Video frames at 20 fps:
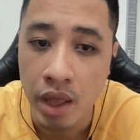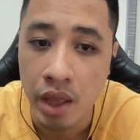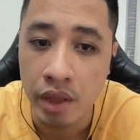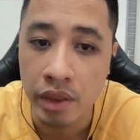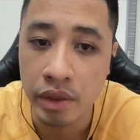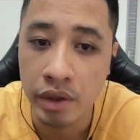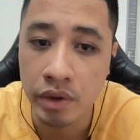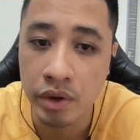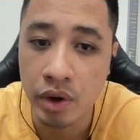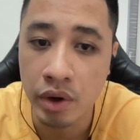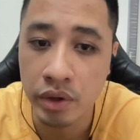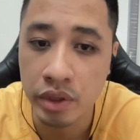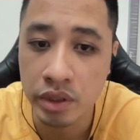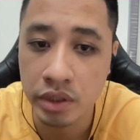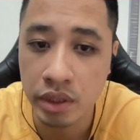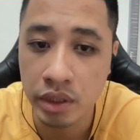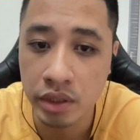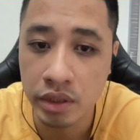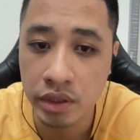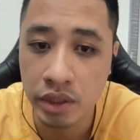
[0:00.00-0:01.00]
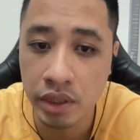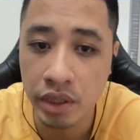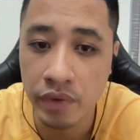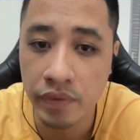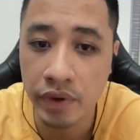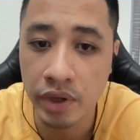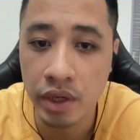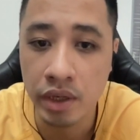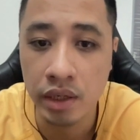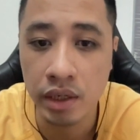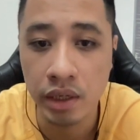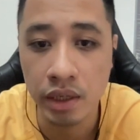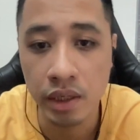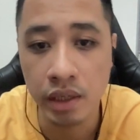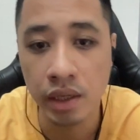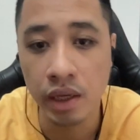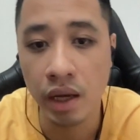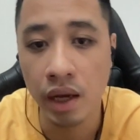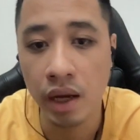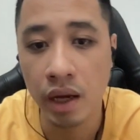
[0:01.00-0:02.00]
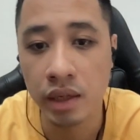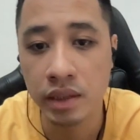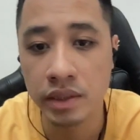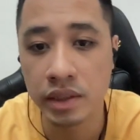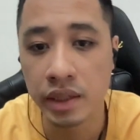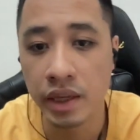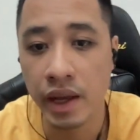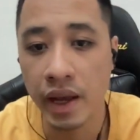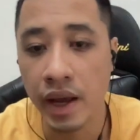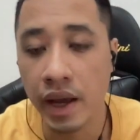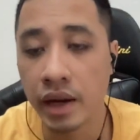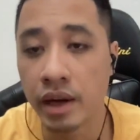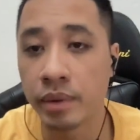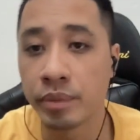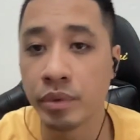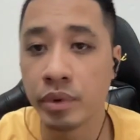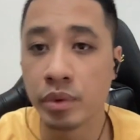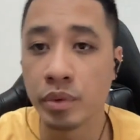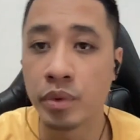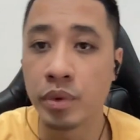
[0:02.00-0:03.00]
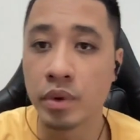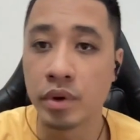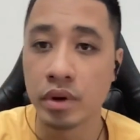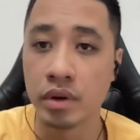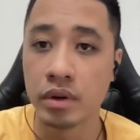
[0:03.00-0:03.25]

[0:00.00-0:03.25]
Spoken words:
the conditions significantly at the end of the war.